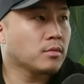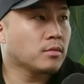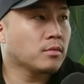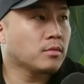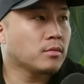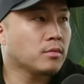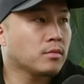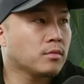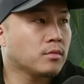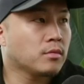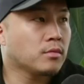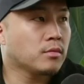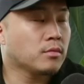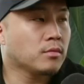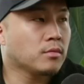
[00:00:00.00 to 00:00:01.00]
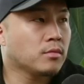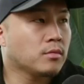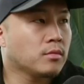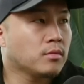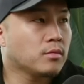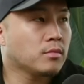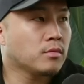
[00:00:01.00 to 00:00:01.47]

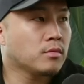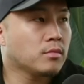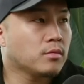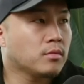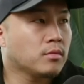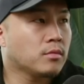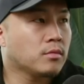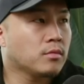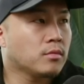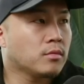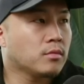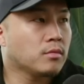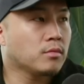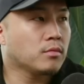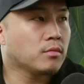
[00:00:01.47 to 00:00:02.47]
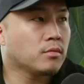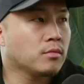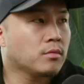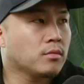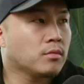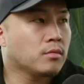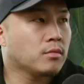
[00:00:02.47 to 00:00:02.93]

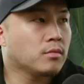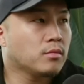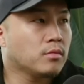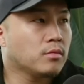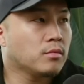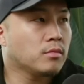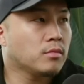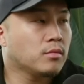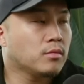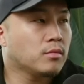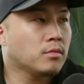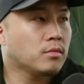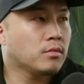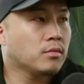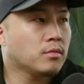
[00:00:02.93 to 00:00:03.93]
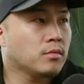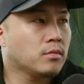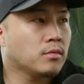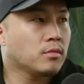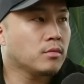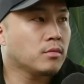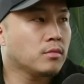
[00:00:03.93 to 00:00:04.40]

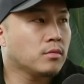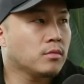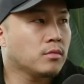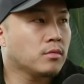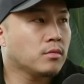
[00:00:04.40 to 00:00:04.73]
The person shown says nothing.